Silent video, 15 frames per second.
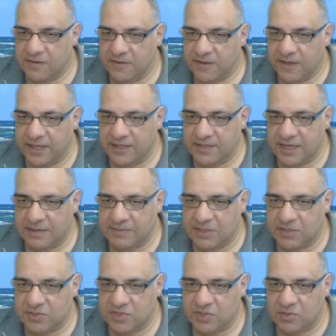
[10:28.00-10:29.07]
It's
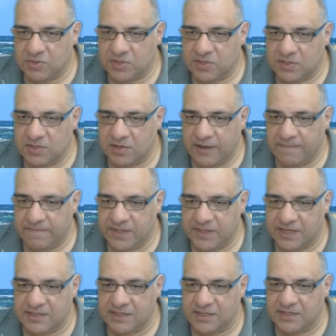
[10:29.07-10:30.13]
absolute slaughter time.
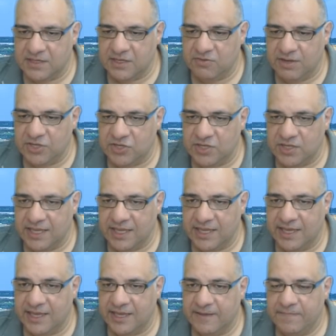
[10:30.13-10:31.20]
This continuation
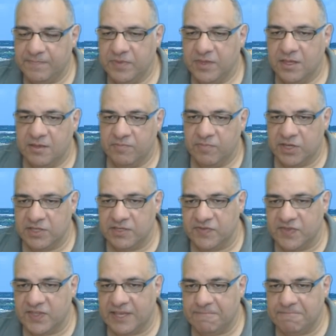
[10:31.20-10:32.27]
here because of
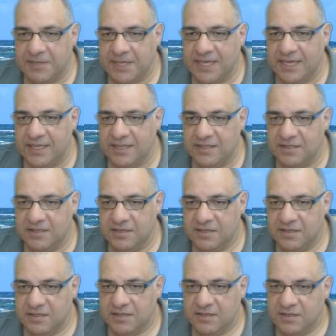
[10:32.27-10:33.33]
that pin
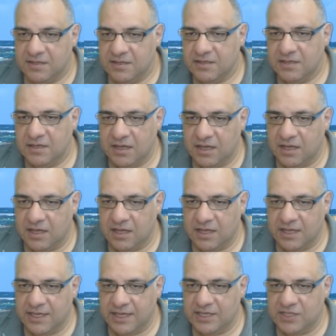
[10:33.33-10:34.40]
uh,
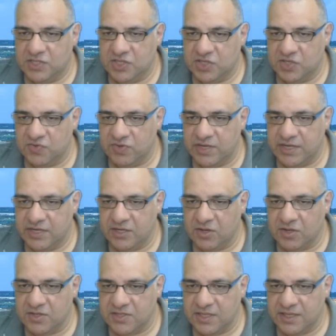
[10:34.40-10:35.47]
is just really
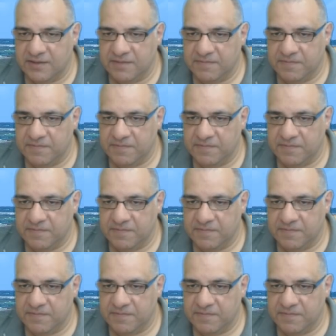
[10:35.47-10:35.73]
nasty.